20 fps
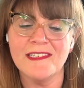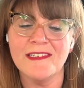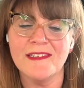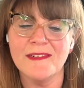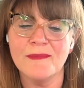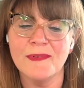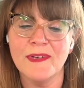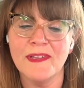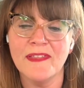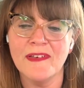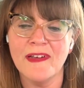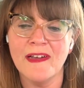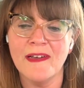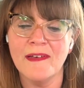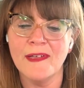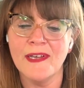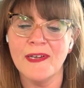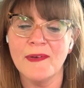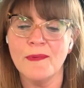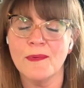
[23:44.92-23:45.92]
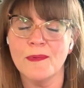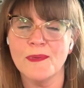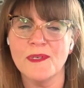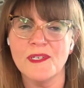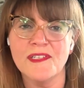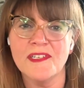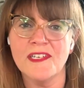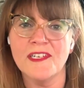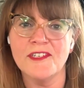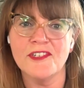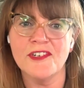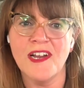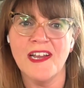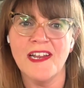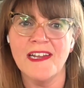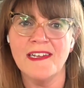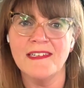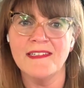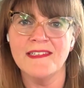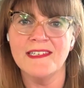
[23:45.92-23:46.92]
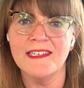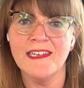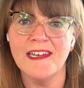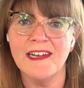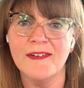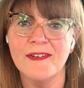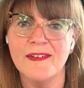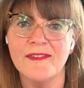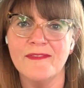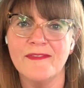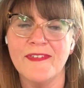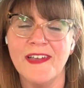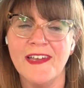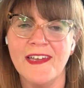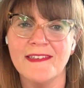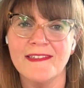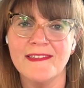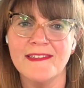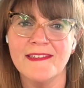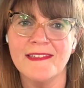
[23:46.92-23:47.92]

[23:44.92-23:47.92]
we thought we're just going to try it out and see how it fits.